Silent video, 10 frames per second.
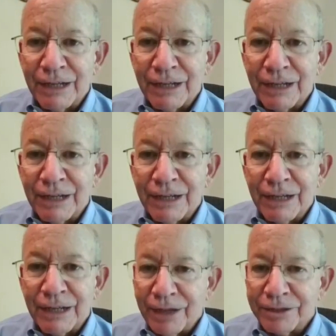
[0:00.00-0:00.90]

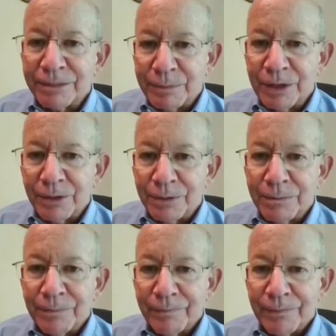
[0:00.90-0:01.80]
things from the House
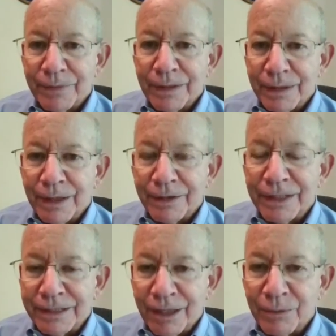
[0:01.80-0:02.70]
bill
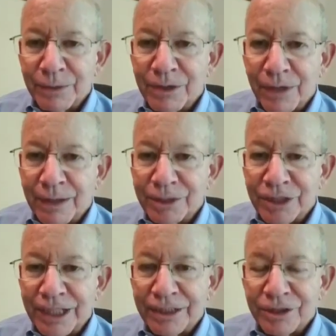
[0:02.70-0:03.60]
that dealt with climate
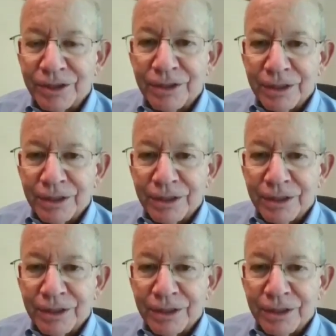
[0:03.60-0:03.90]
change,